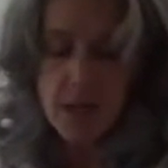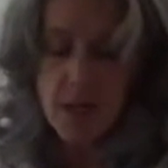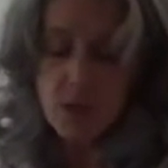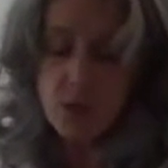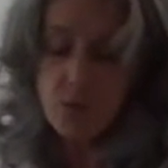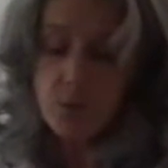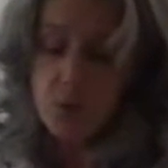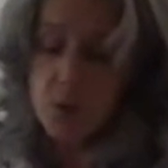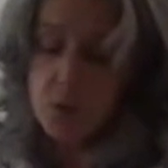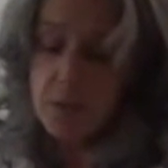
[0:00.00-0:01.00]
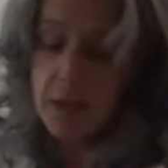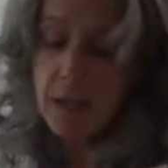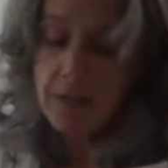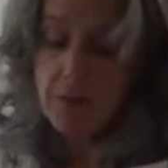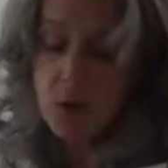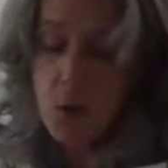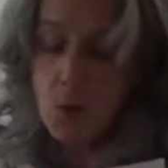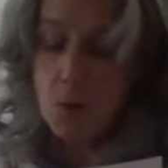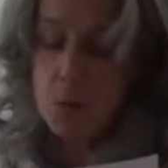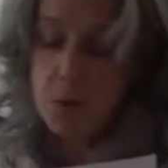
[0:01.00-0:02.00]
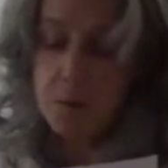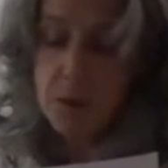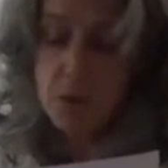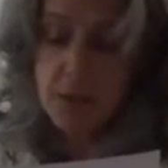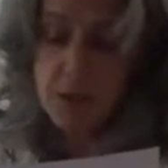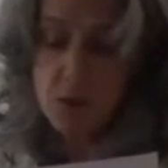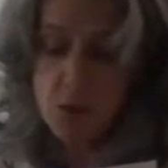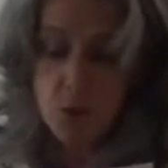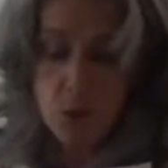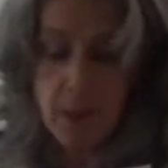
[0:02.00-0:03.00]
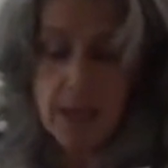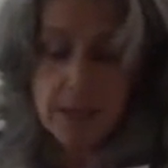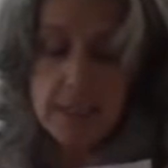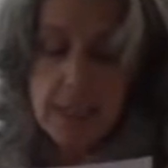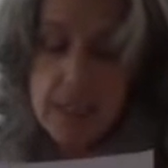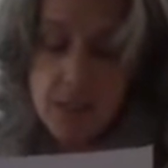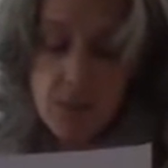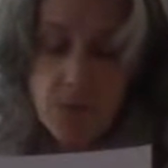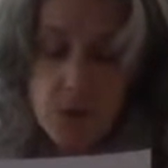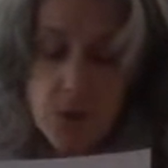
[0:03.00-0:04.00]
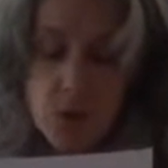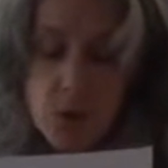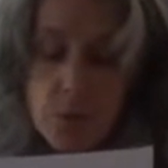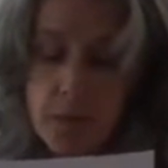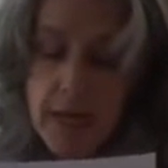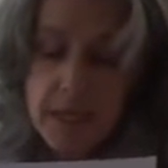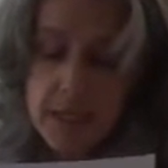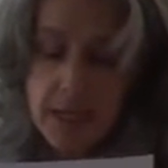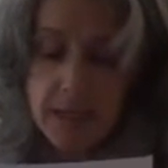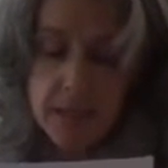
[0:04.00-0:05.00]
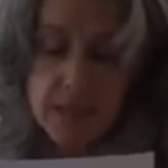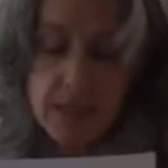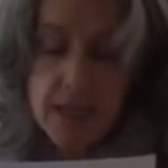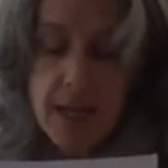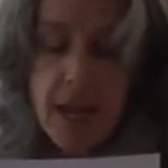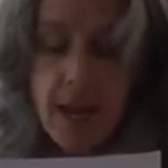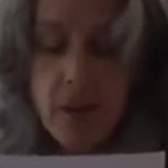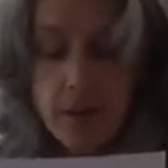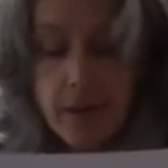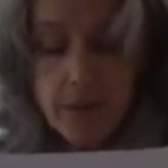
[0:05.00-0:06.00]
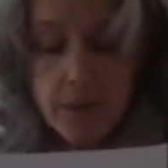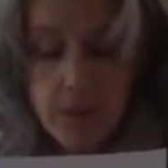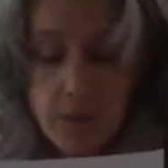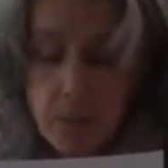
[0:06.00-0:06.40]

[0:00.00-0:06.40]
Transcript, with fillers: And she furnished my life at home with beauty, too. Antiques, furniture, paintings, haircuts,